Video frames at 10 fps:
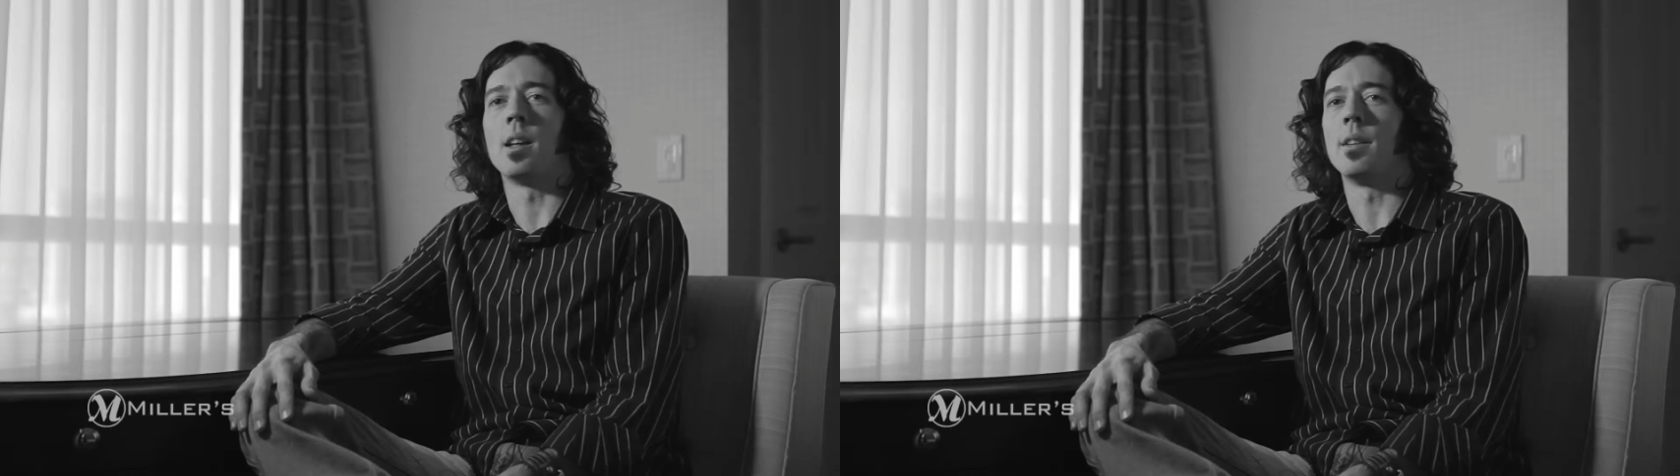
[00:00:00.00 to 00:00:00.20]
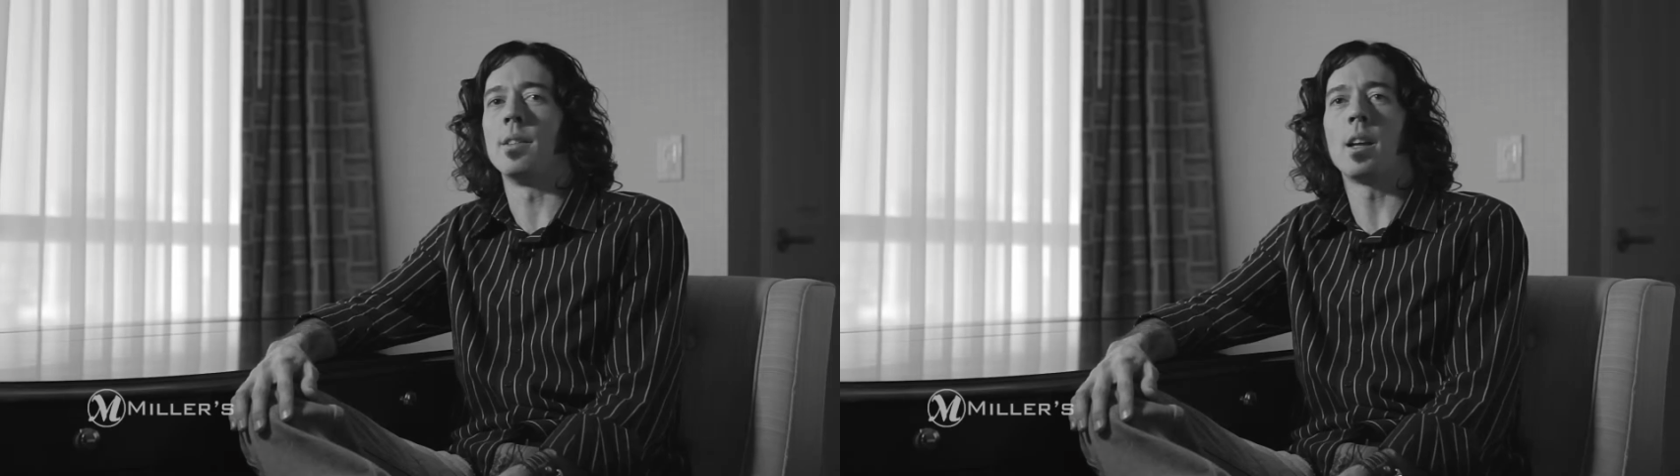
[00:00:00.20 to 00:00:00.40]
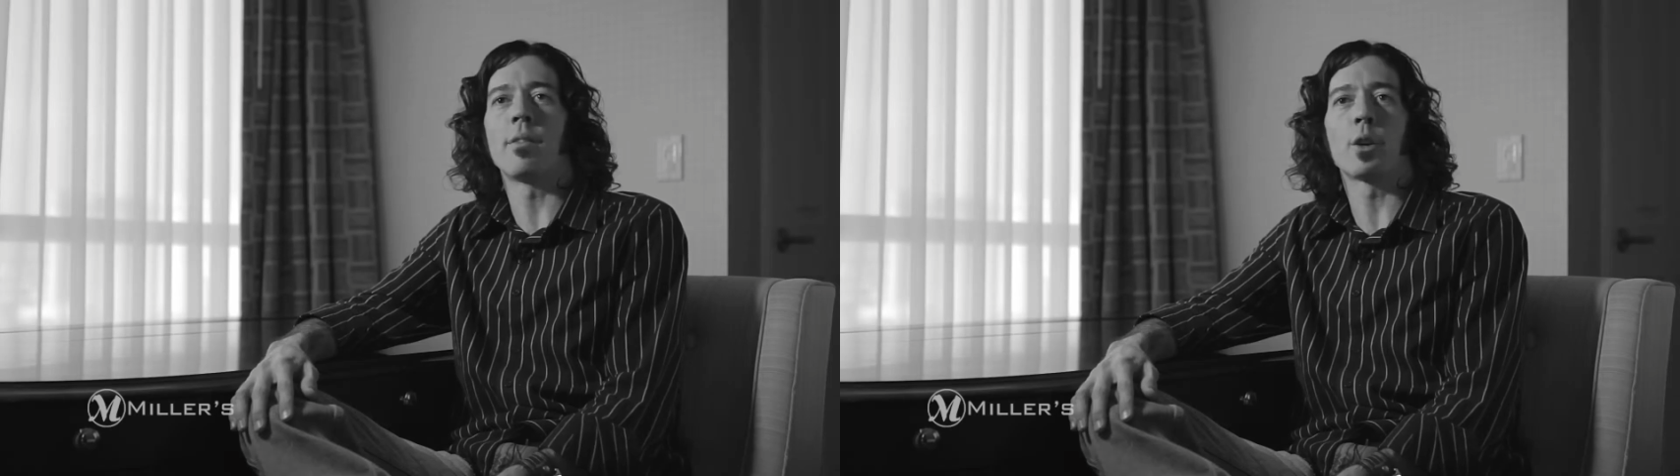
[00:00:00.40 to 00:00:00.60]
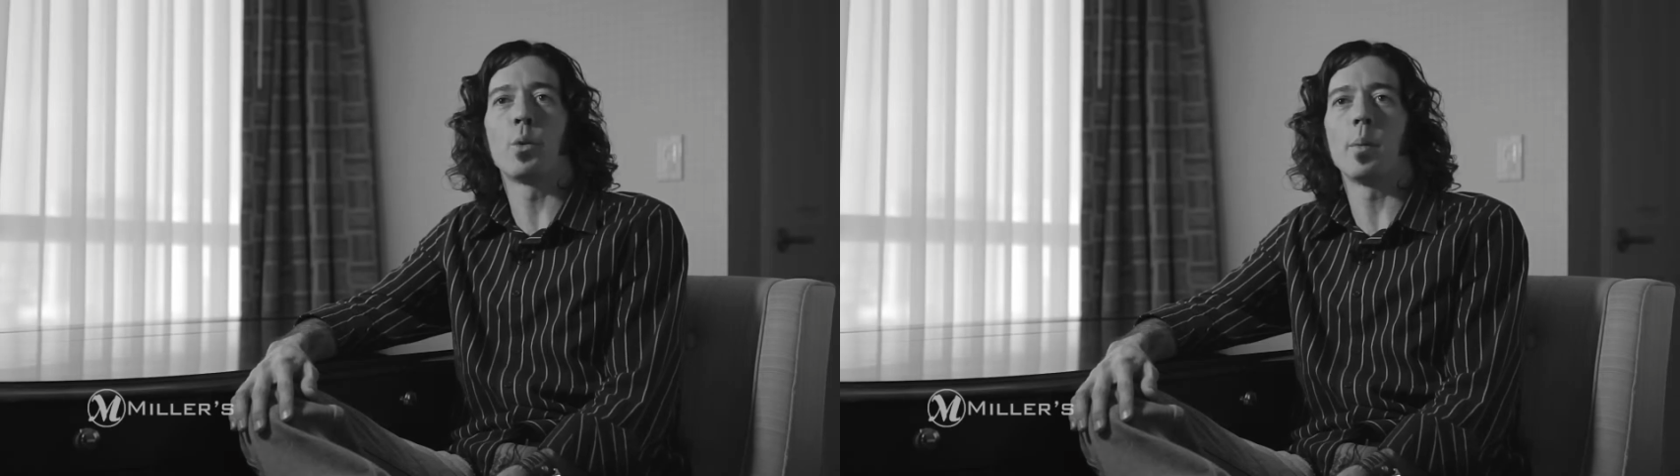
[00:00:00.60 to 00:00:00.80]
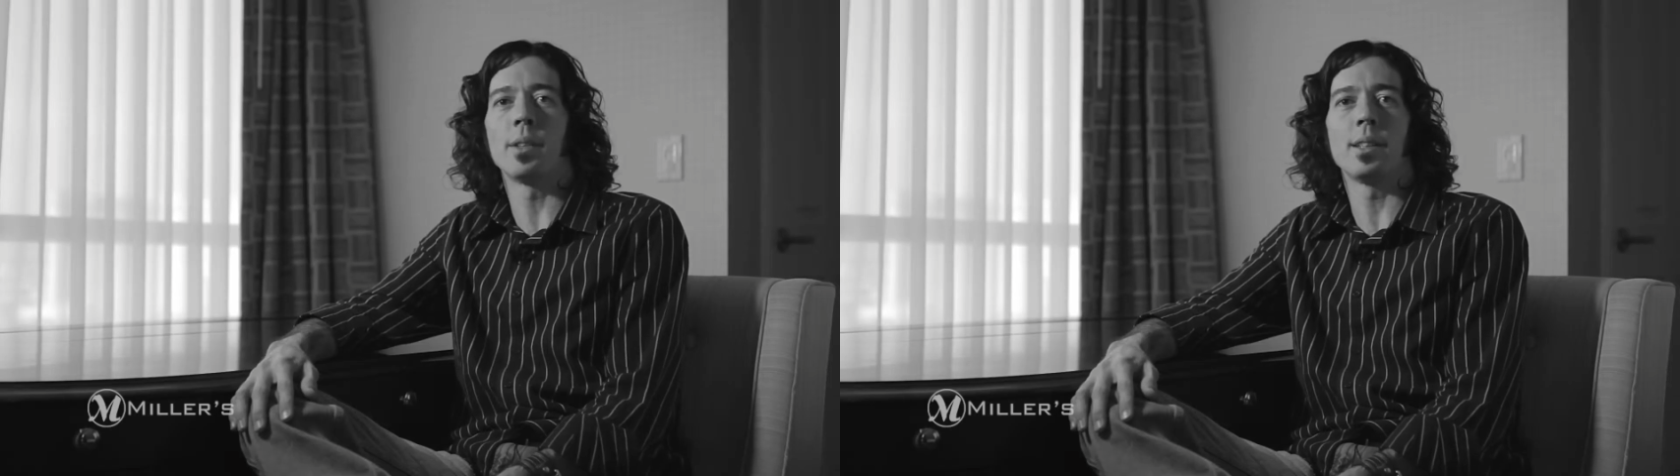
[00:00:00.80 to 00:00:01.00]
None of our
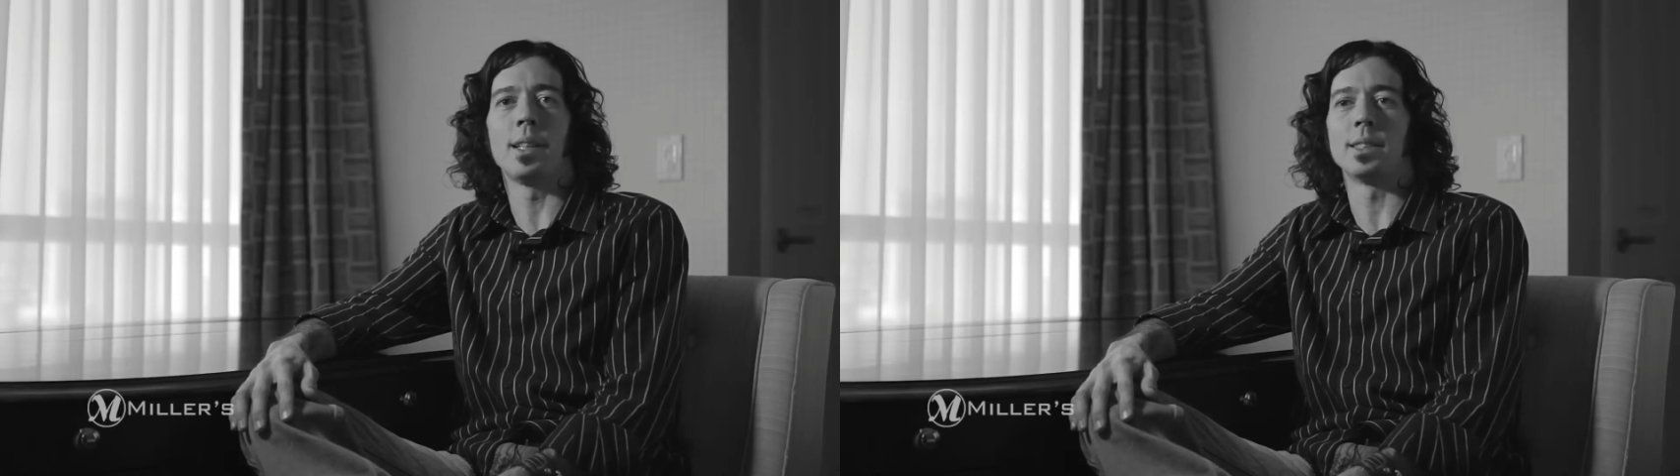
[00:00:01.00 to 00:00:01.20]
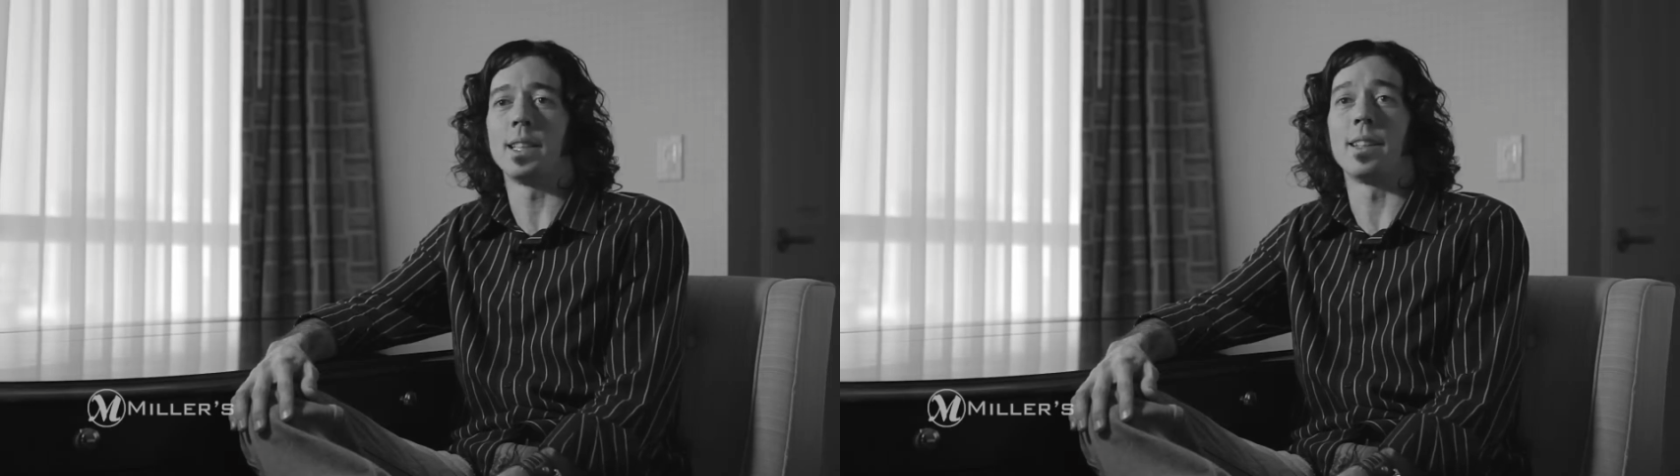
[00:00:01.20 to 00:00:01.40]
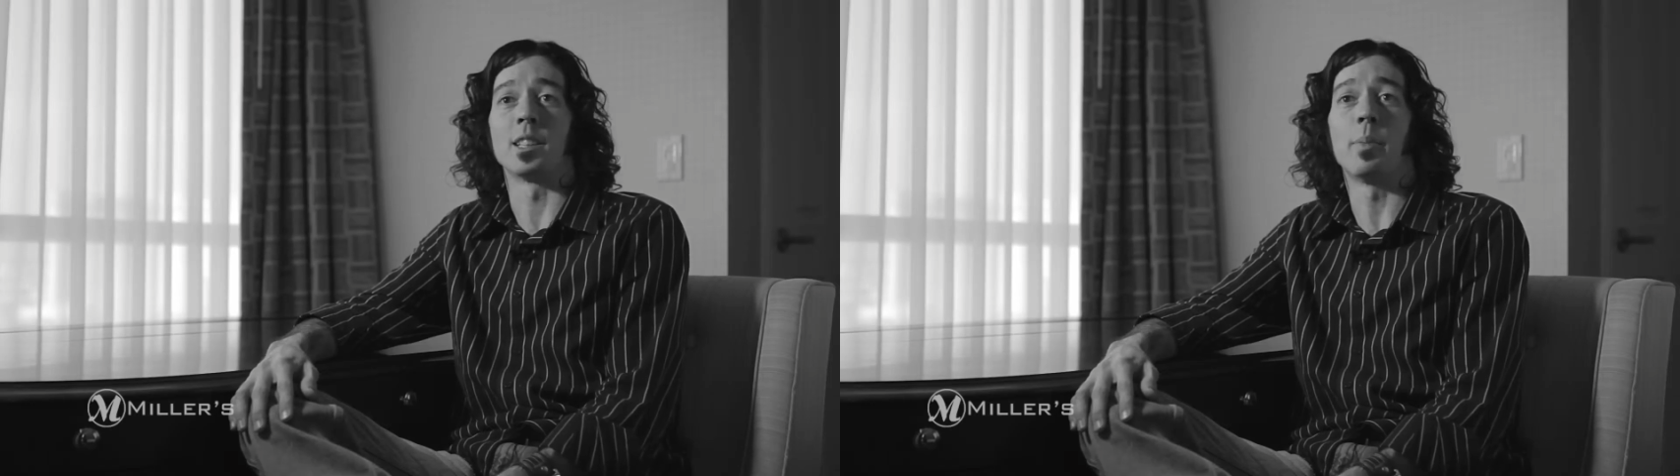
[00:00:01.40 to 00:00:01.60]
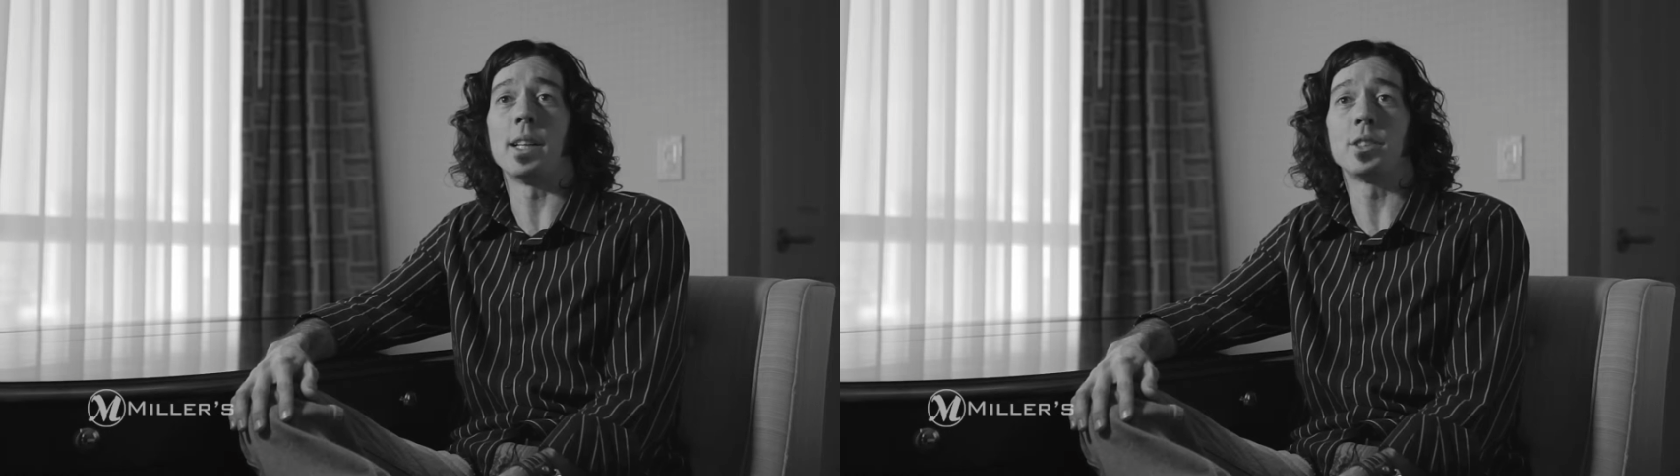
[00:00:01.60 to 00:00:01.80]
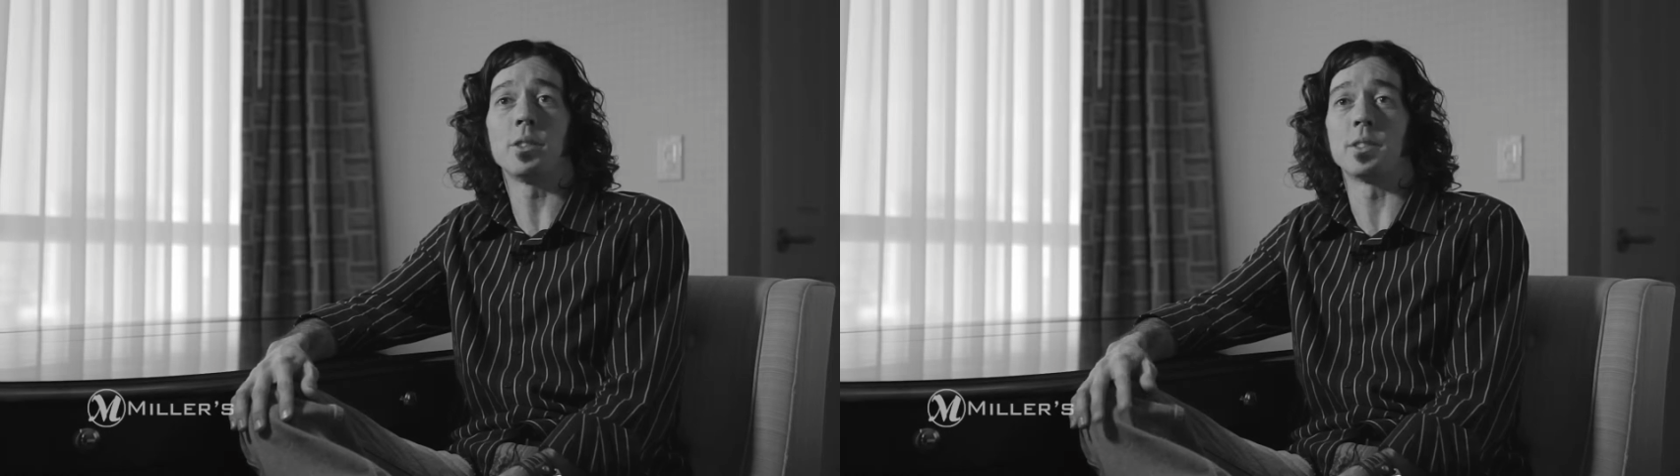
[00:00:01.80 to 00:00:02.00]
equipment is anything special.